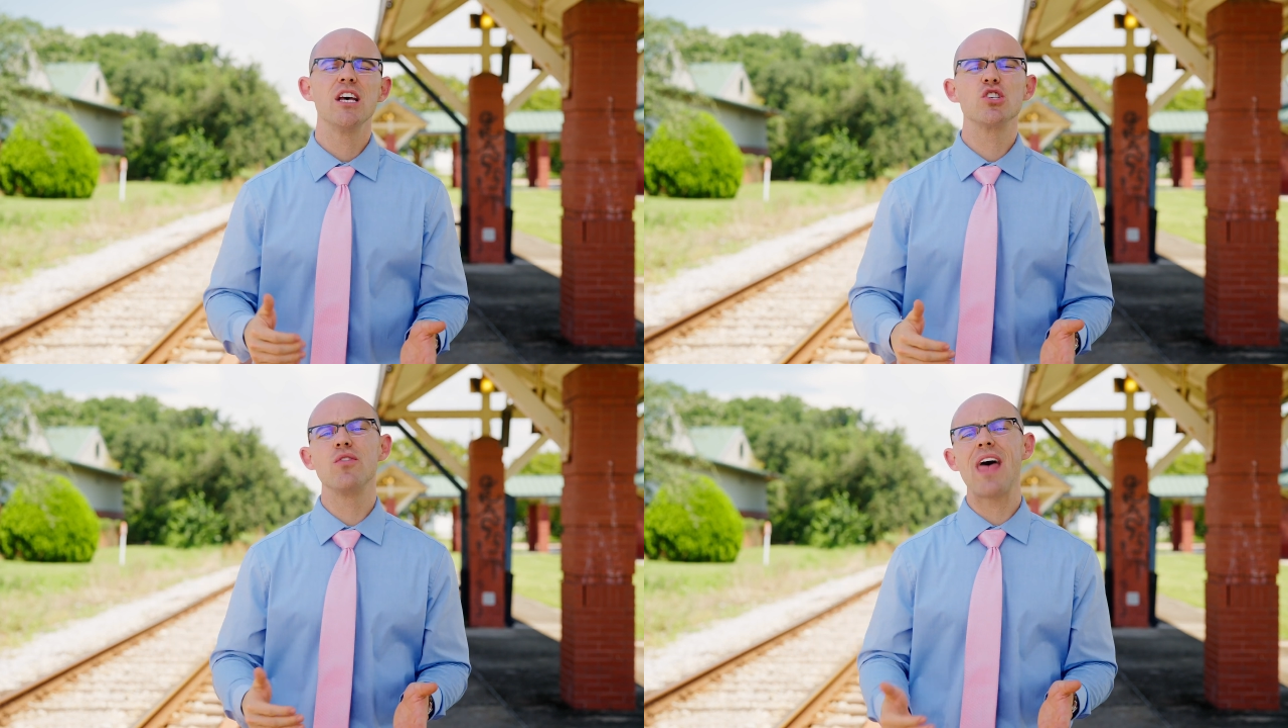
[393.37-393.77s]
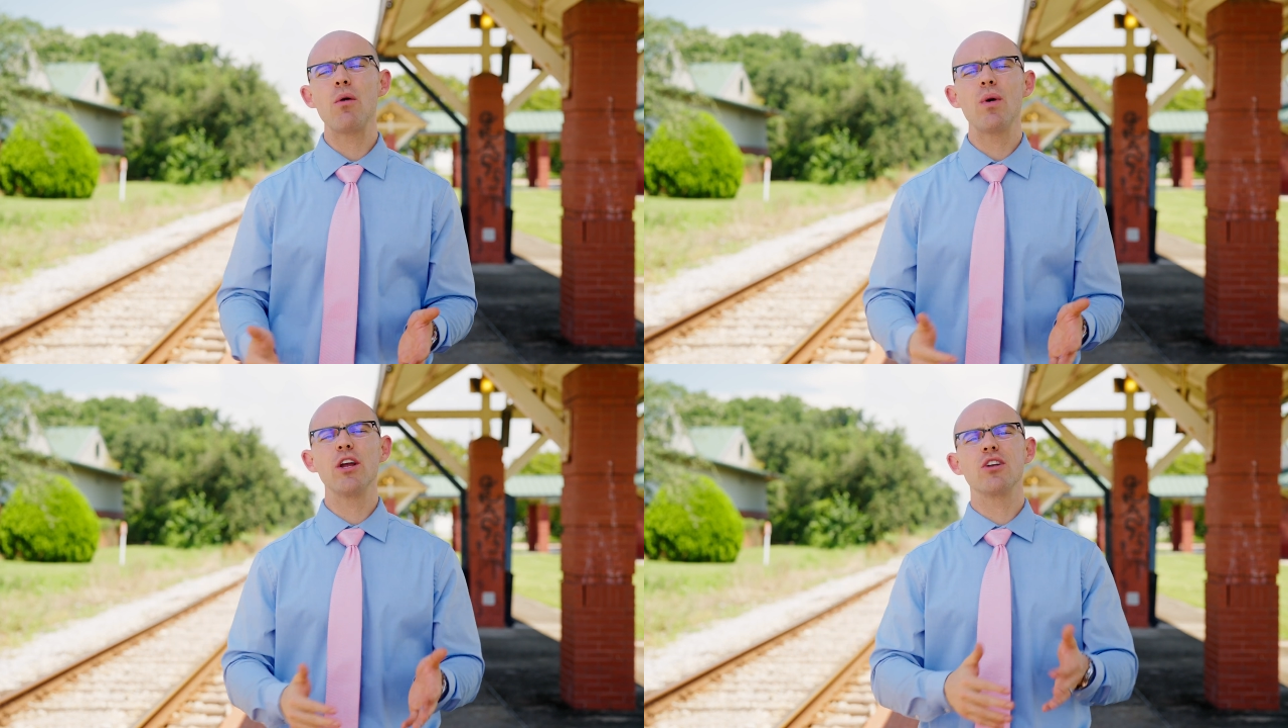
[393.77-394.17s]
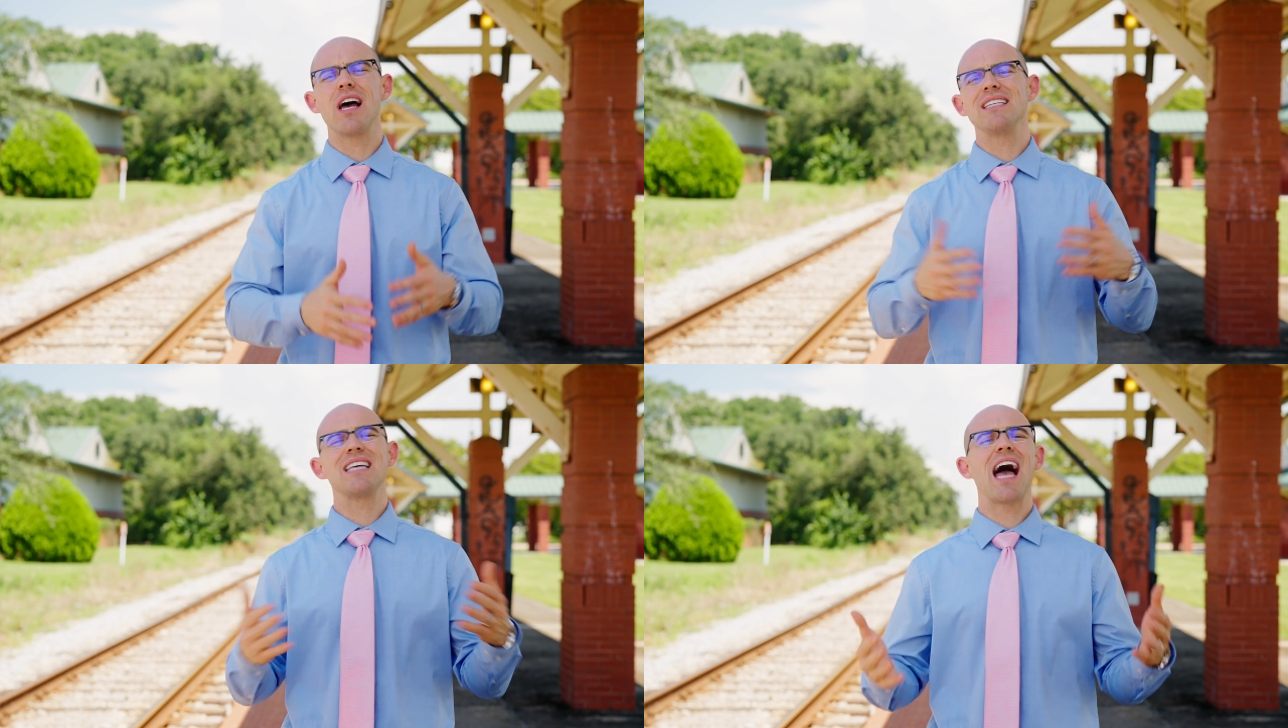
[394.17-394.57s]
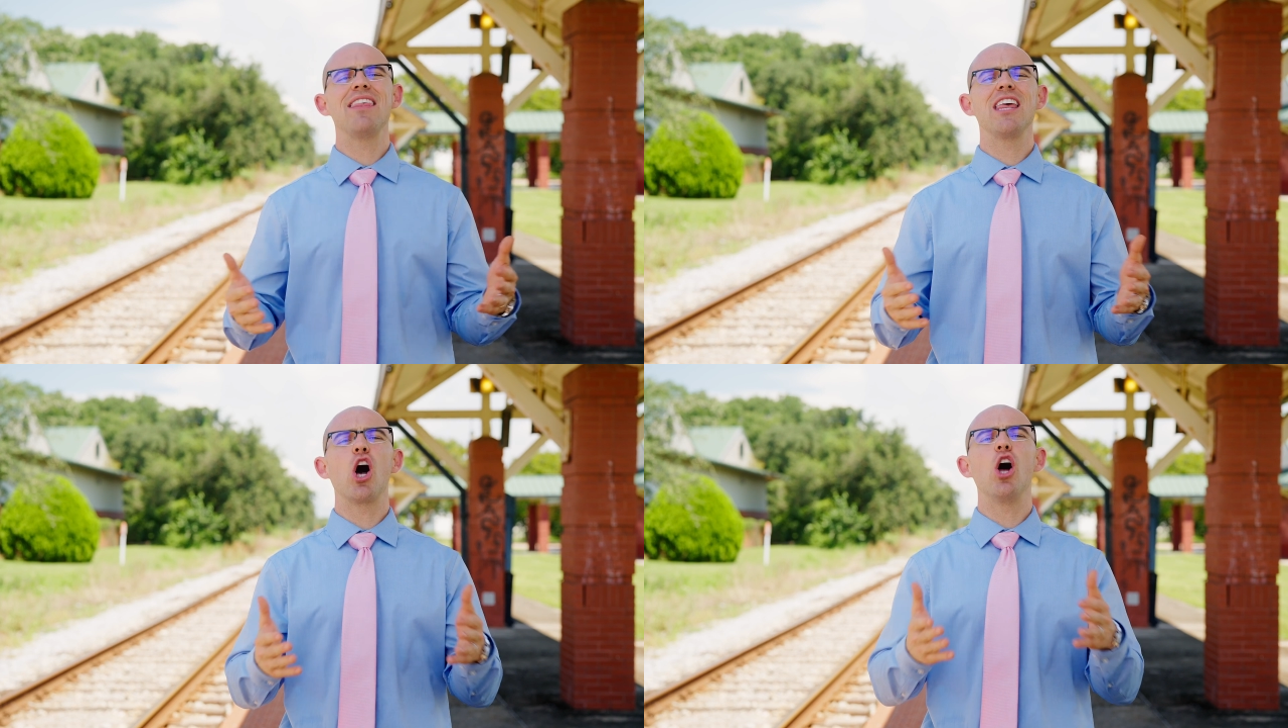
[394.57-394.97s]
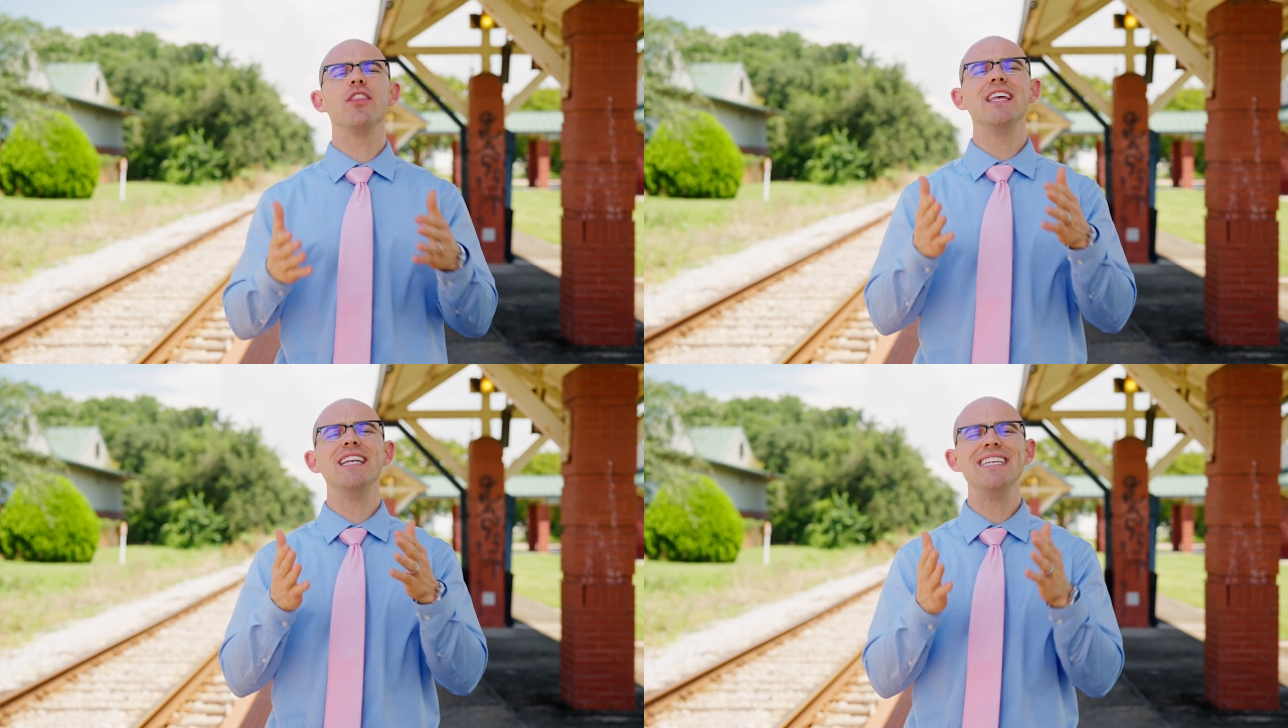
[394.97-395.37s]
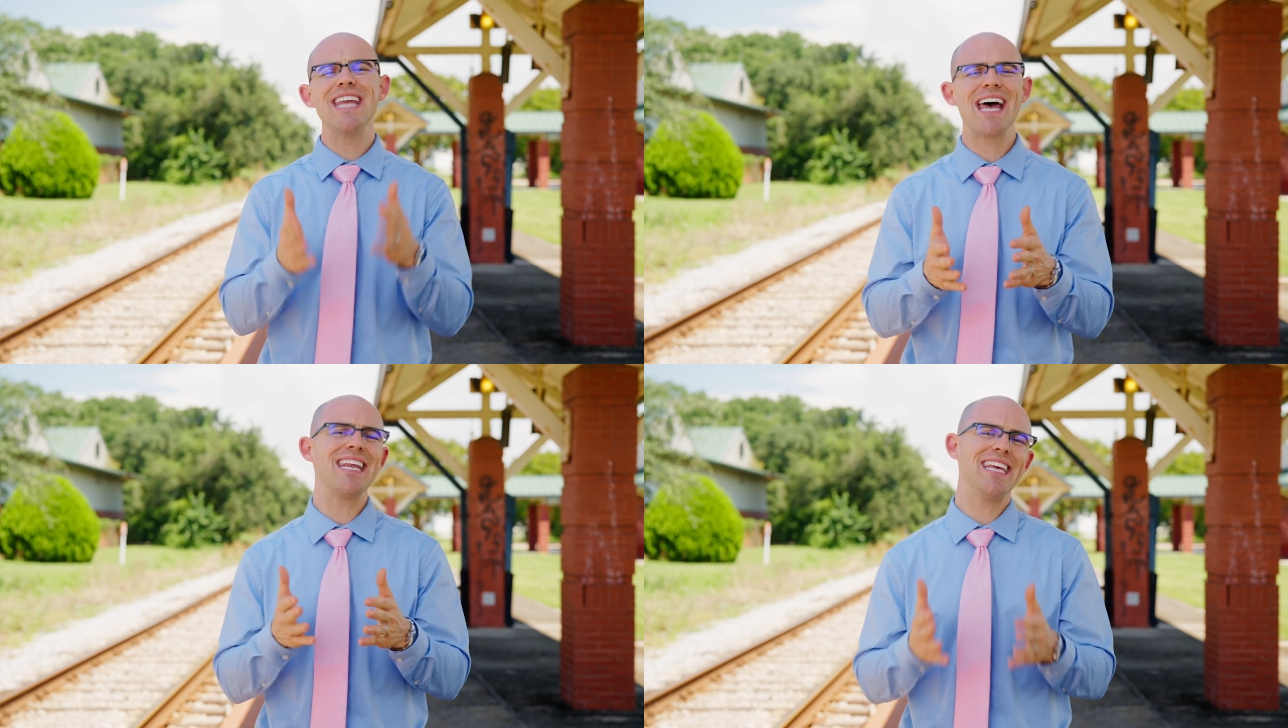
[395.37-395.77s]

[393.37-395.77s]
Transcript: So that way you're not tithing on the net